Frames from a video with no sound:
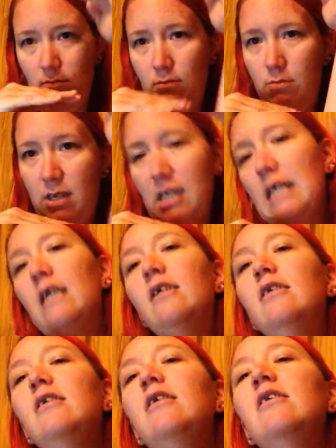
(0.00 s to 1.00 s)
bitty
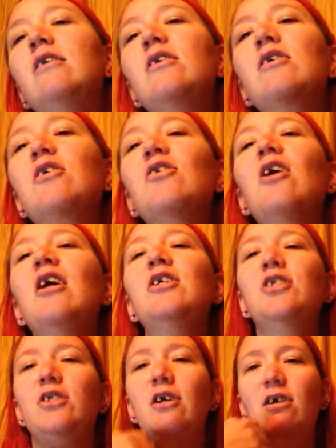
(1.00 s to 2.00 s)

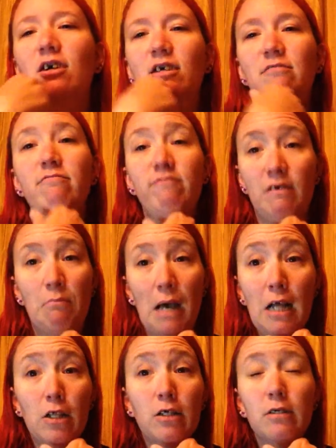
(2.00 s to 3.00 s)
crush on Finn
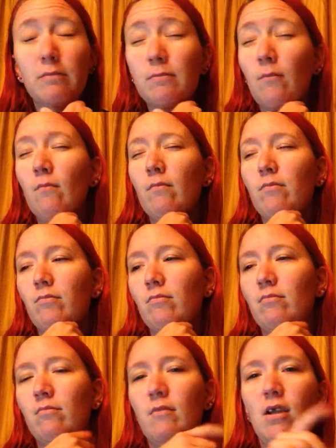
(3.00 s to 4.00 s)
Balor.
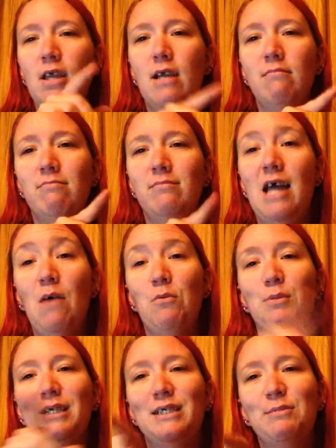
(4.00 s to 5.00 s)
Again, that
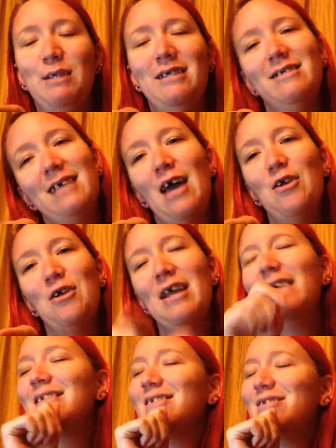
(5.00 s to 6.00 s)
will be explained Saturday.